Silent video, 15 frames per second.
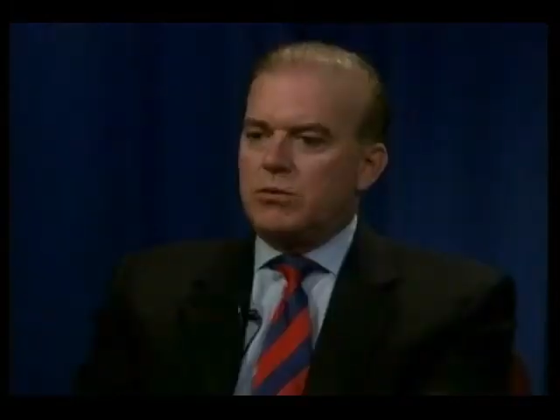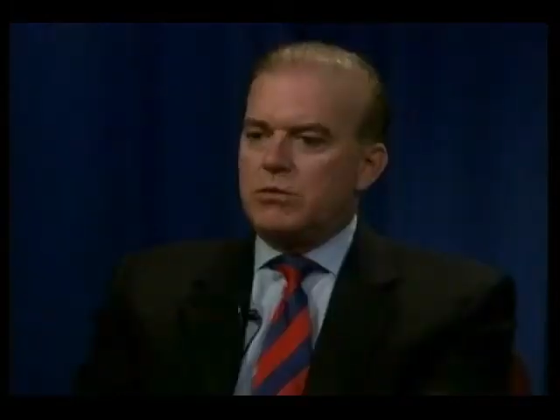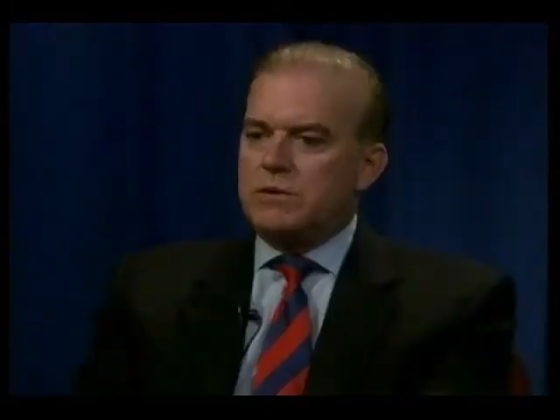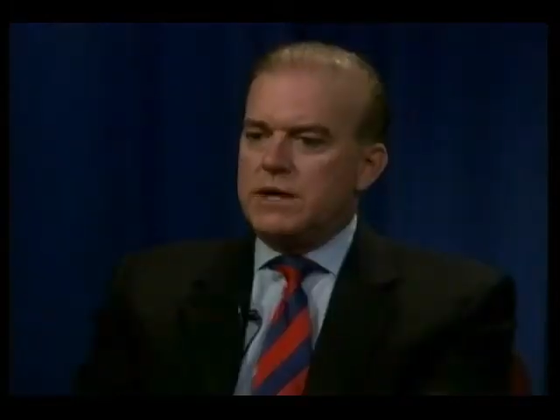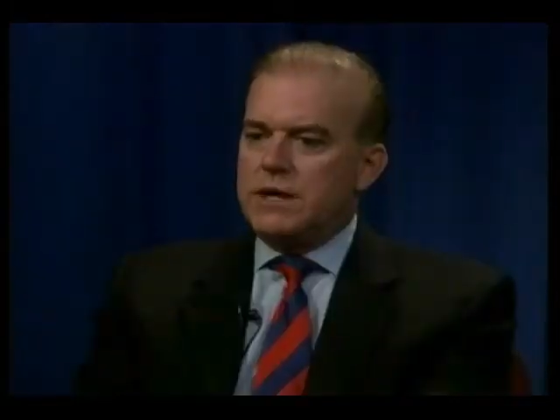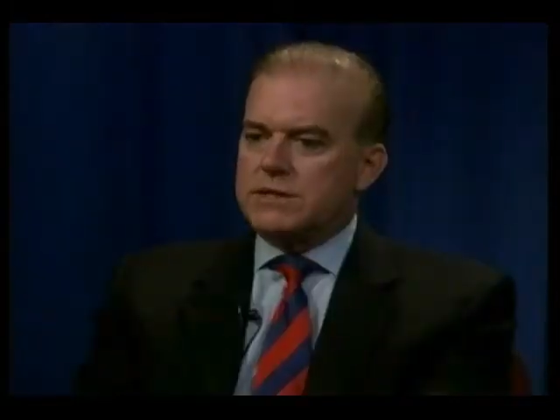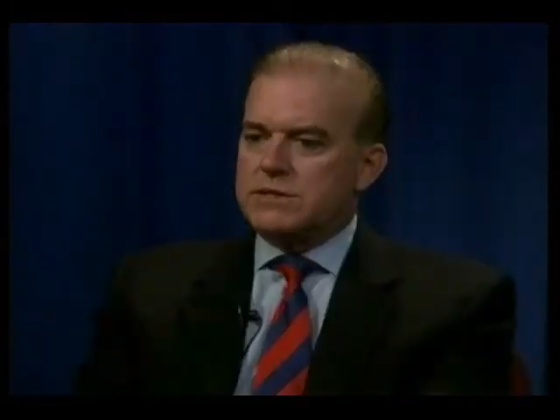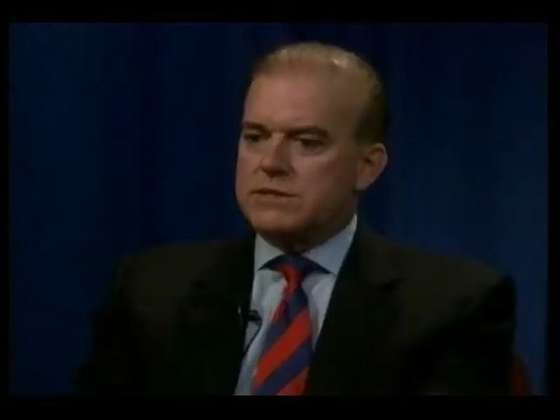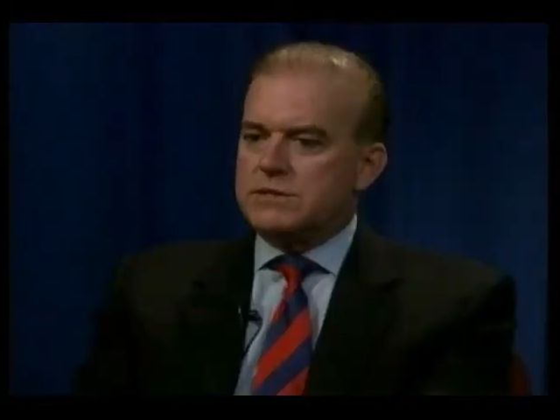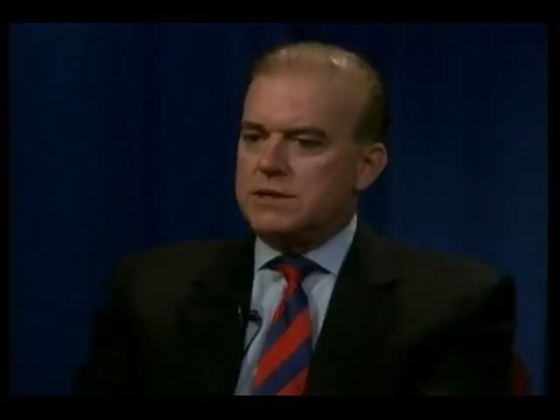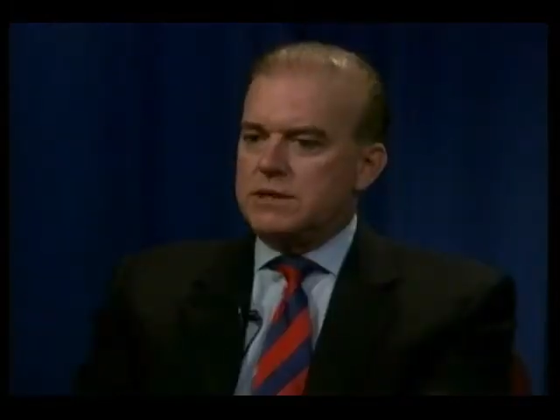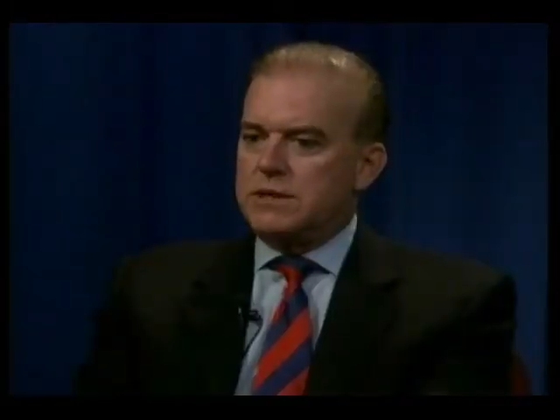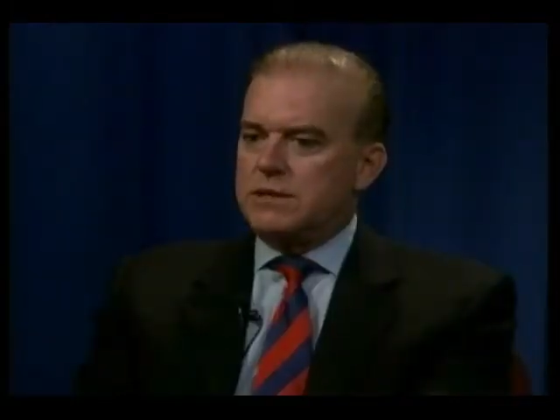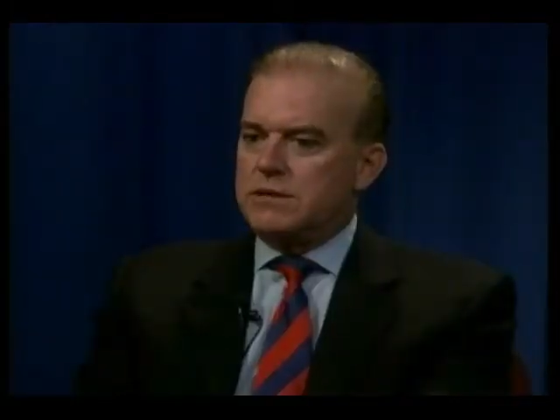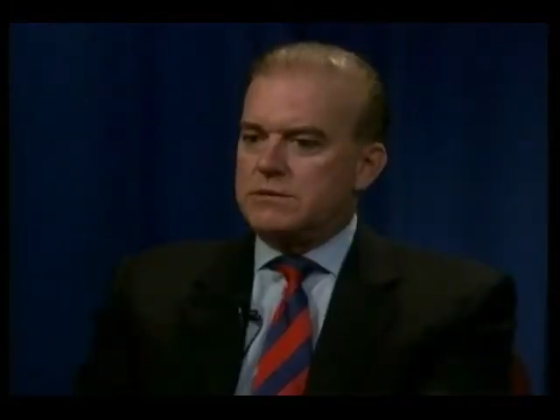Yes,
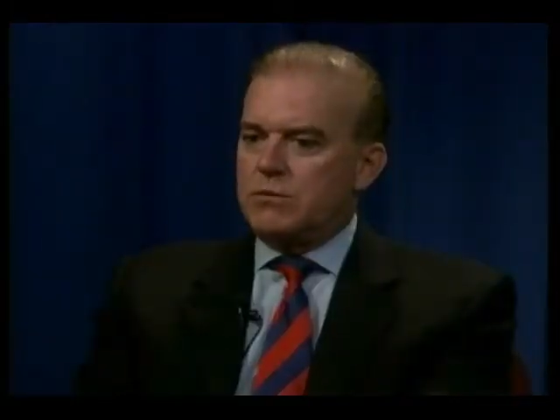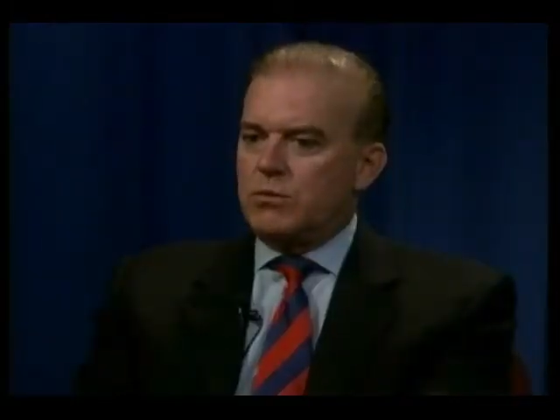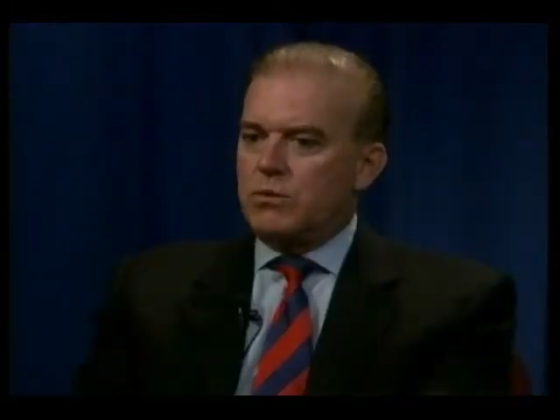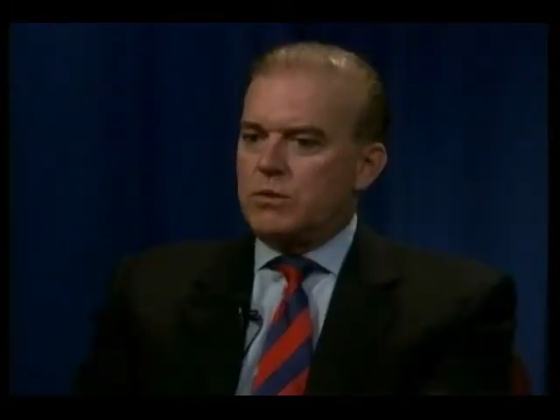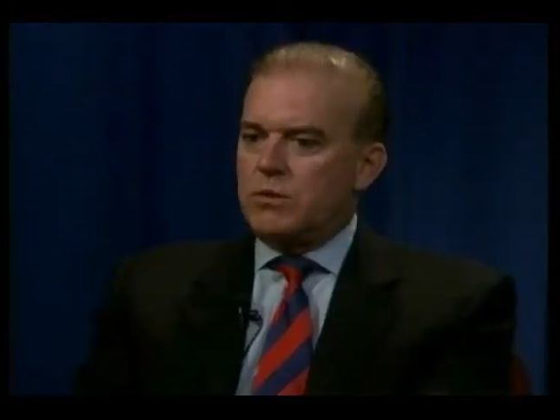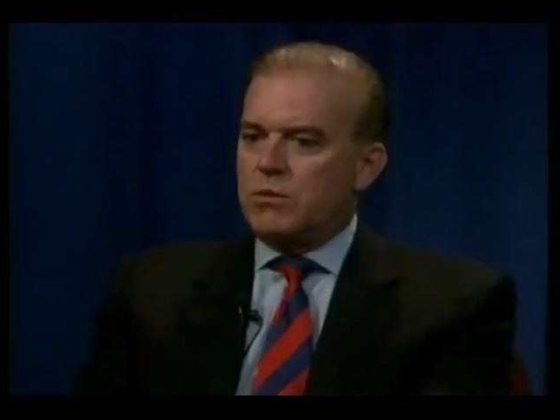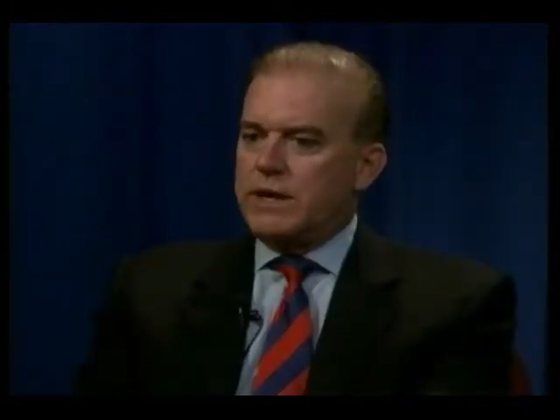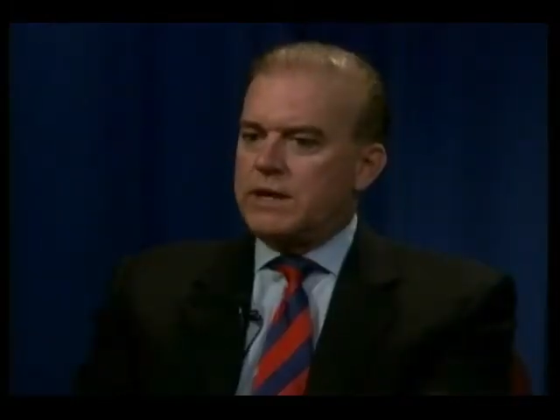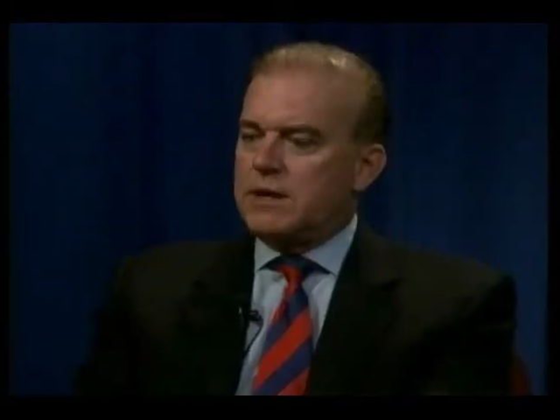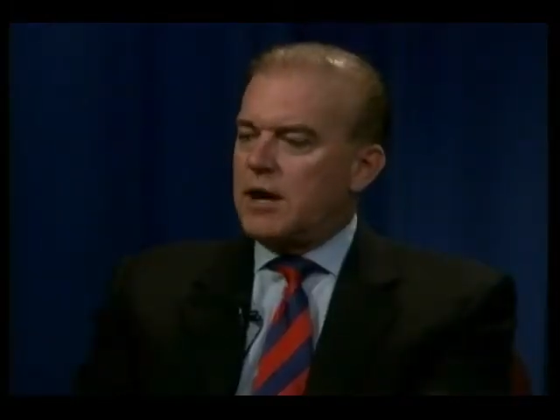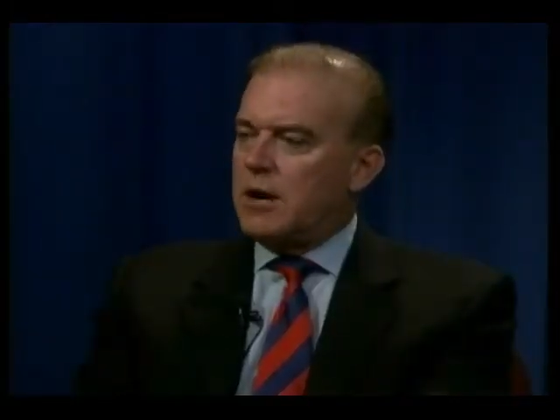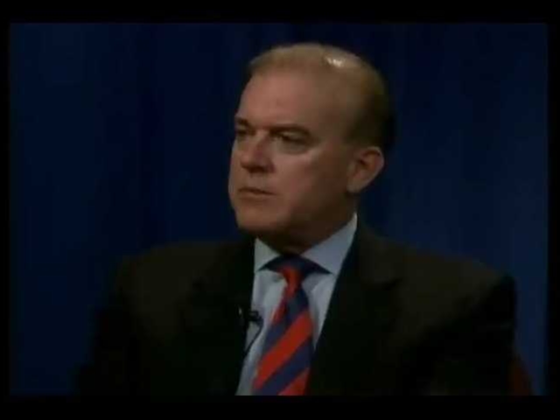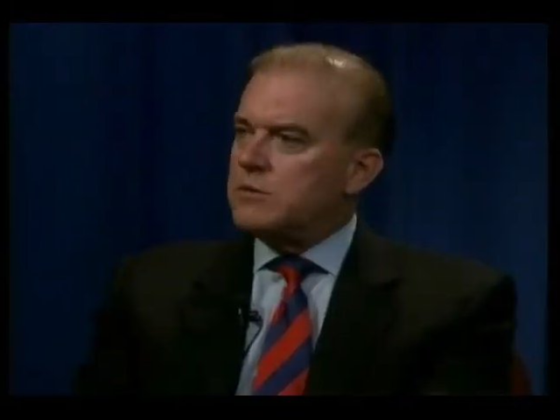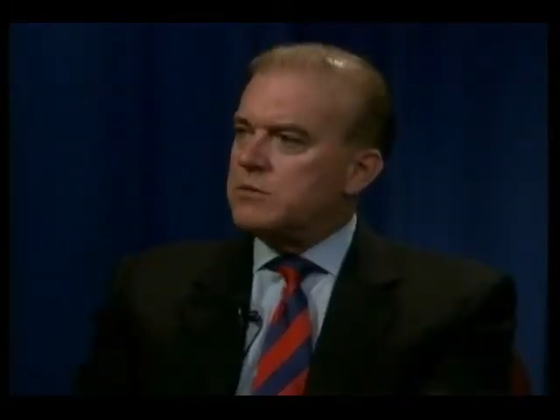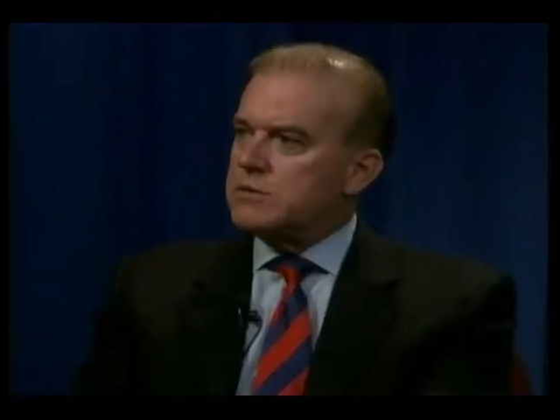quite
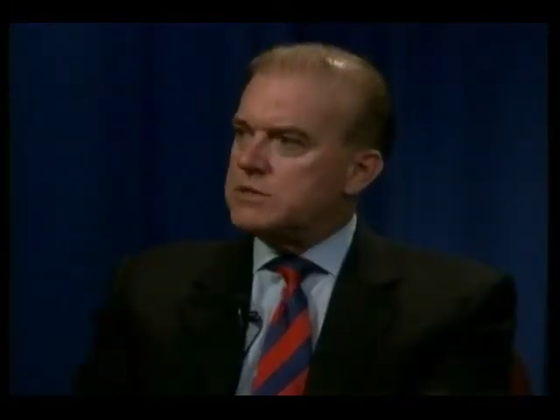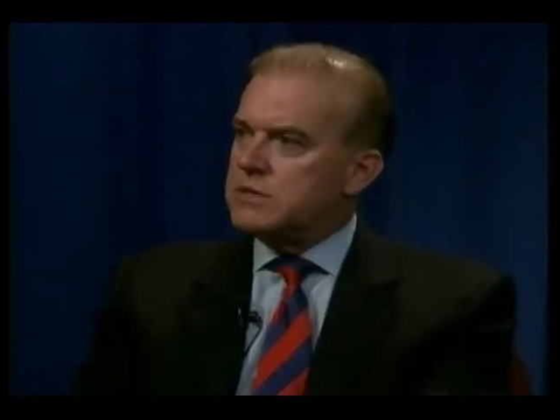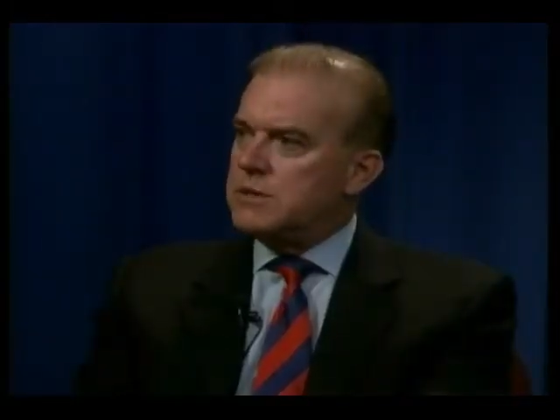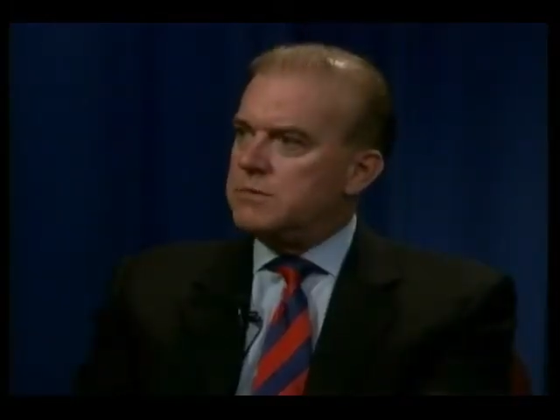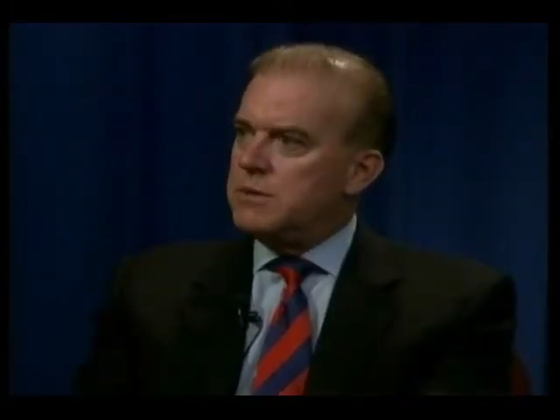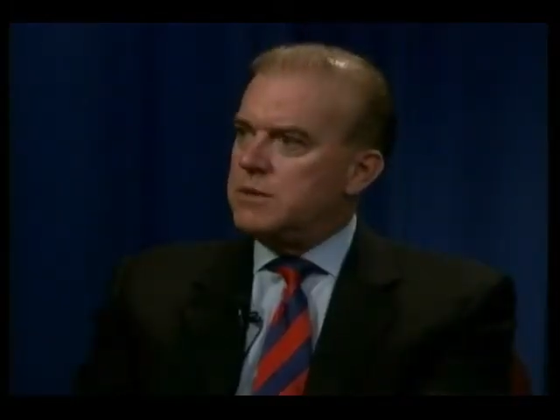commonly we'll see that